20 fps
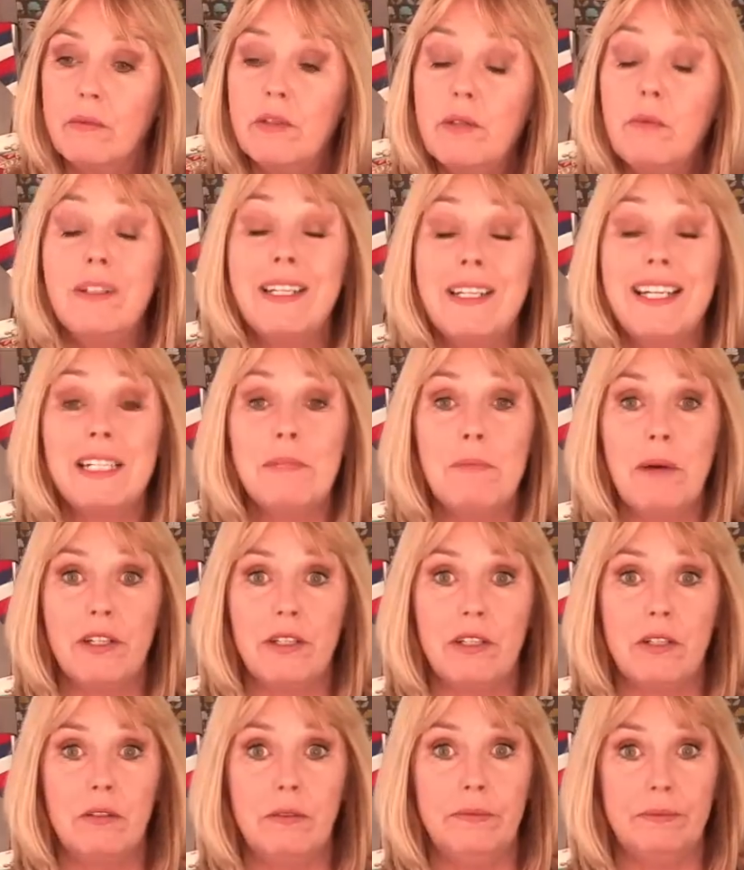with the one day
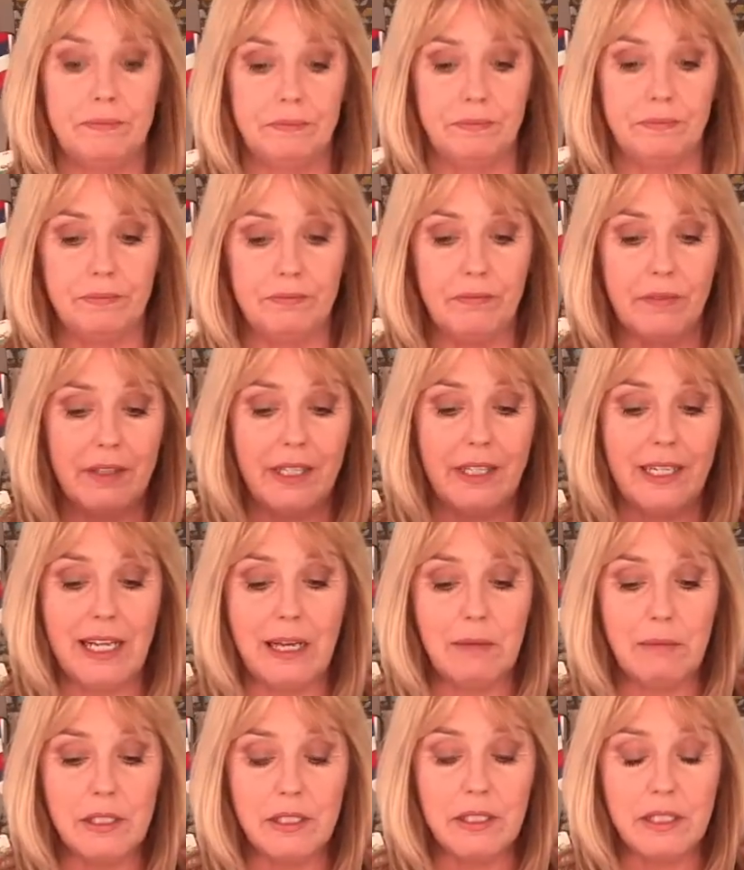special, the
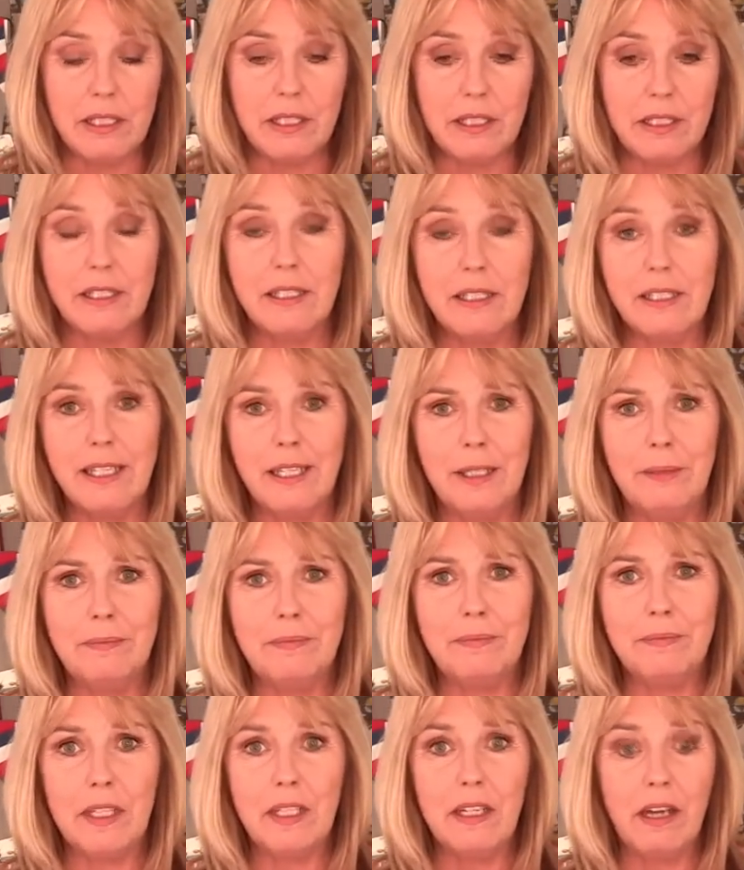lemons and,
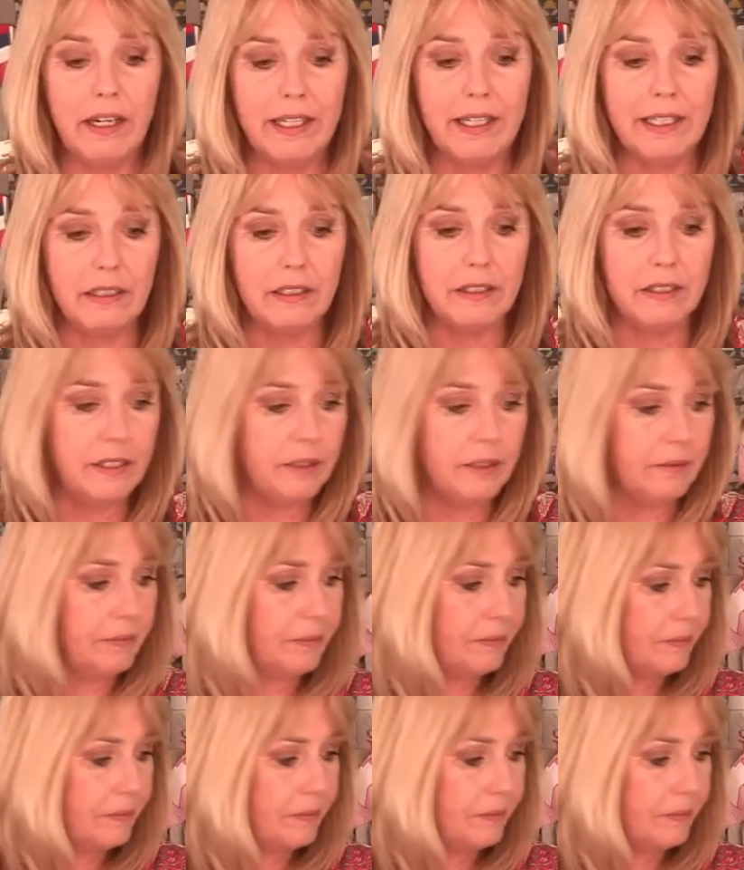um, and Highland.